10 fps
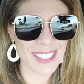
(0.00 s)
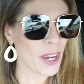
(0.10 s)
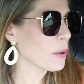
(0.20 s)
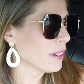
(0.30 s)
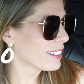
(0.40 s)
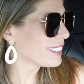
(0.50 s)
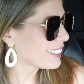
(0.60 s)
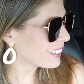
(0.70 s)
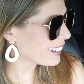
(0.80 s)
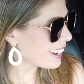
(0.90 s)
so
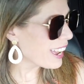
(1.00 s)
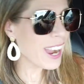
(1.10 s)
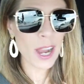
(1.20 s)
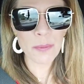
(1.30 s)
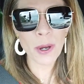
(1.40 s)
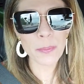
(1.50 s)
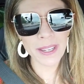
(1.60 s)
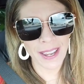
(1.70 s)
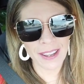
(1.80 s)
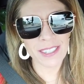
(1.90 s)
I'm
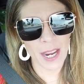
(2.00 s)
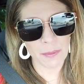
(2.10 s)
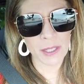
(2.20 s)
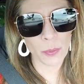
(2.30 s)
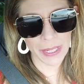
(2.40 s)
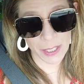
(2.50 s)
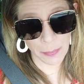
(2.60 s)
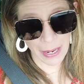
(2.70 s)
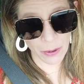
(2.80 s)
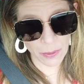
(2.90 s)
hoping I have time this week
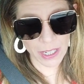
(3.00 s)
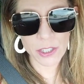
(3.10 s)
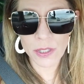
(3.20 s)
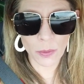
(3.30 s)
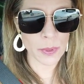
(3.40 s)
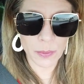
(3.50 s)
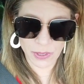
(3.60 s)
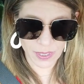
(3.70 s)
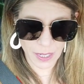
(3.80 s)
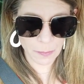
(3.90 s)
to power wash, so we
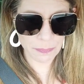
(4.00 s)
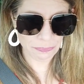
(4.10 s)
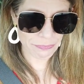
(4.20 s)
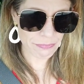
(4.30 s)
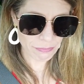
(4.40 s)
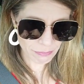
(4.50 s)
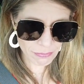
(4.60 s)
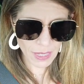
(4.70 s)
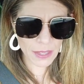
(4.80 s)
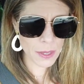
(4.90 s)
will see.
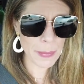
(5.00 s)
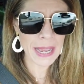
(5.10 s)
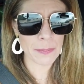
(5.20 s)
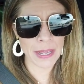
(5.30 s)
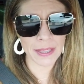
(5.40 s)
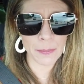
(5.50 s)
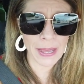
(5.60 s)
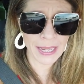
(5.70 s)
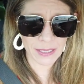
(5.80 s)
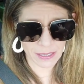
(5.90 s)
The back,
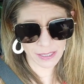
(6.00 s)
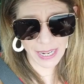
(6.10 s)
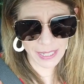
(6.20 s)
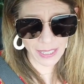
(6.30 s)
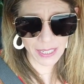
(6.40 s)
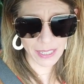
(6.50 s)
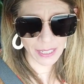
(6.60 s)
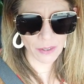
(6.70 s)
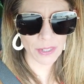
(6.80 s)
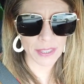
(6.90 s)
the back decking
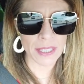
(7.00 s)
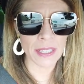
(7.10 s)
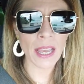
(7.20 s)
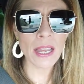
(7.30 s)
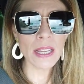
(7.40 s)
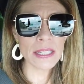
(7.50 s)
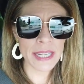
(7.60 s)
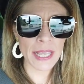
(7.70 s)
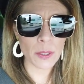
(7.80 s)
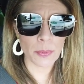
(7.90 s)
and everything.
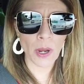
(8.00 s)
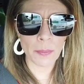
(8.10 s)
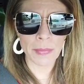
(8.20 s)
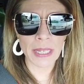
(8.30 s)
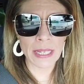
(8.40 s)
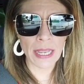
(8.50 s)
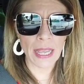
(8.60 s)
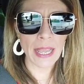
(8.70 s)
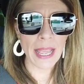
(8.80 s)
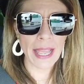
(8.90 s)
Taylor brought me
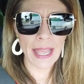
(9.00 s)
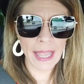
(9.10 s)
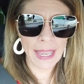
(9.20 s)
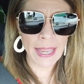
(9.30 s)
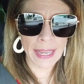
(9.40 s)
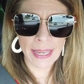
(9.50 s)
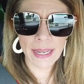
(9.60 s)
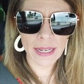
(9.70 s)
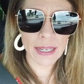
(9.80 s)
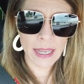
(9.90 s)

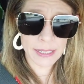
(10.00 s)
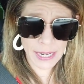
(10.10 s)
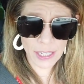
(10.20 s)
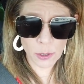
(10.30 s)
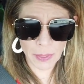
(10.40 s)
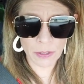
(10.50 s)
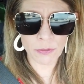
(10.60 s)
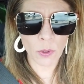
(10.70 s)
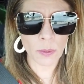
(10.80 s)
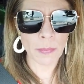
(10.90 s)
a
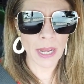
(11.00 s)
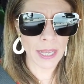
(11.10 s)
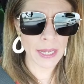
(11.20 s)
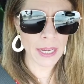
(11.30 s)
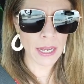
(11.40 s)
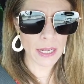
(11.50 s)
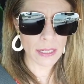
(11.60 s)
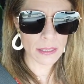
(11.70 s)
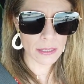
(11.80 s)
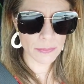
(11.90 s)
attachment for my
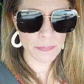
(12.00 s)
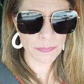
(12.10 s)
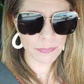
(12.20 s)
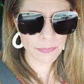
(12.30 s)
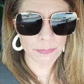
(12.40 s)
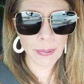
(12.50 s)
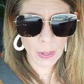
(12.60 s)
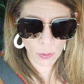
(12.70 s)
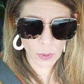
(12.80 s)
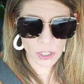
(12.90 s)

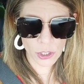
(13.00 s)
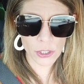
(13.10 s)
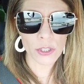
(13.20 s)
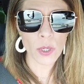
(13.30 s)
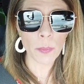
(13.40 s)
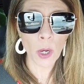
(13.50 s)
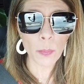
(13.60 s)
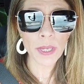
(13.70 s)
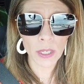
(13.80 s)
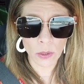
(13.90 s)
power washer, so I'm
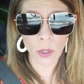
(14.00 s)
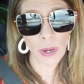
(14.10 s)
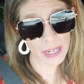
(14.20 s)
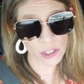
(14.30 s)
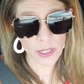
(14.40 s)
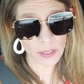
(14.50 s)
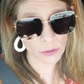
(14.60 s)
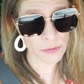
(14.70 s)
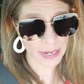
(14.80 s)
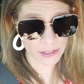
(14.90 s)
hoping it'll go actually a
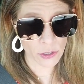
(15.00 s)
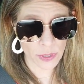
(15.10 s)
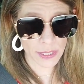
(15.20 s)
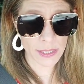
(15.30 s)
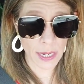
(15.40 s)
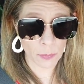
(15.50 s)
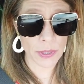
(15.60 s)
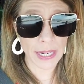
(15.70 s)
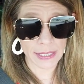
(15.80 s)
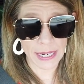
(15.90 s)
little faster this
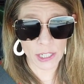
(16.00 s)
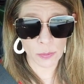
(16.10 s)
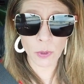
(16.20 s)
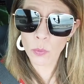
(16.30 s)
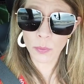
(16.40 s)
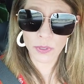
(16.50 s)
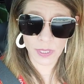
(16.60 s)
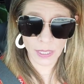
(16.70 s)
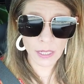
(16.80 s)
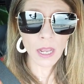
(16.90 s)
time with that attachment. We will
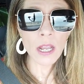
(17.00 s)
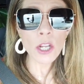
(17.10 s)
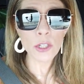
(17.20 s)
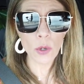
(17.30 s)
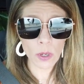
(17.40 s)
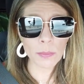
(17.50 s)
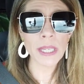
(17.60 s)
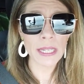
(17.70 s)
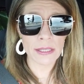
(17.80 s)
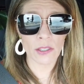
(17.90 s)
see.
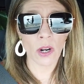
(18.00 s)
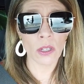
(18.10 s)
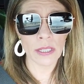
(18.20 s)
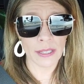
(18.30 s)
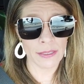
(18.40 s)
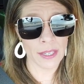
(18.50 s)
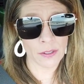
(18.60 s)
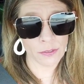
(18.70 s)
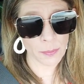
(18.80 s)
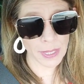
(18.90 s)
Normally, it's an all-day
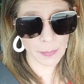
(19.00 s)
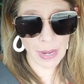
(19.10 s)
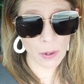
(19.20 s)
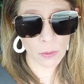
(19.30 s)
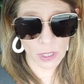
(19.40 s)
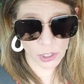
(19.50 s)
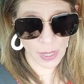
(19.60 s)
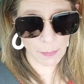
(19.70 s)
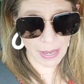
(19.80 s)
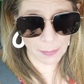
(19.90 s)
thing for me to power
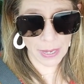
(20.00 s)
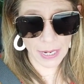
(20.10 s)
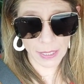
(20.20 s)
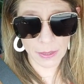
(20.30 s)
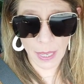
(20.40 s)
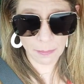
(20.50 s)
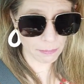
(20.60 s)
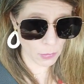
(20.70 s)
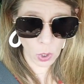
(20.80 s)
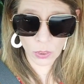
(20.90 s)
wash that back patio, that
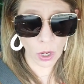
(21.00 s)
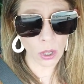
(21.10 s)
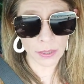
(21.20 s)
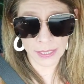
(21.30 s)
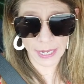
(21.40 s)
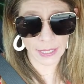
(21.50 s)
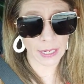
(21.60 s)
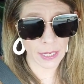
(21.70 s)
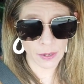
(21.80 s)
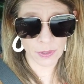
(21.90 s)
the, all the
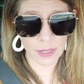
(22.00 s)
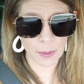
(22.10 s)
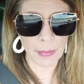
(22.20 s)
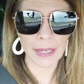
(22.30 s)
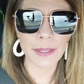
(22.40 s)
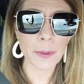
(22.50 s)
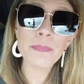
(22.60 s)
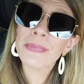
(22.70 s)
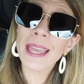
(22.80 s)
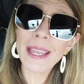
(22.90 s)
decking and everything back
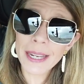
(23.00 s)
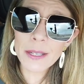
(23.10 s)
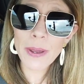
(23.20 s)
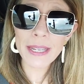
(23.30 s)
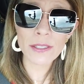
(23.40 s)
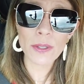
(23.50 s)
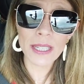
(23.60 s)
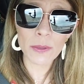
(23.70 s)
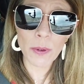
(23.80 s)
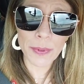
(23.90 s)
there. Anyway,
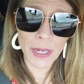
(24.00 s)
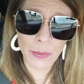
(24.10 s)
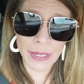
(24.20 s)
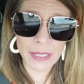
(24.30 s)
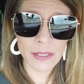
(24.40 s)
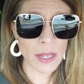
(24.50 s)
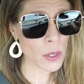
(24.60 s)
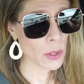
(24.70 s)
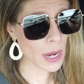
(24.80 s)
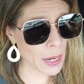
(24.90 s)
so that's where we're going.
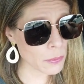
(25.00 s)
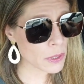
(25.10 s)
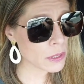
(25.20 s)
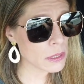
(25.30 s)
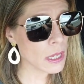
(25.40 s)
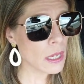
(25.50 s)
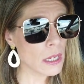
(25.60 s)
So I will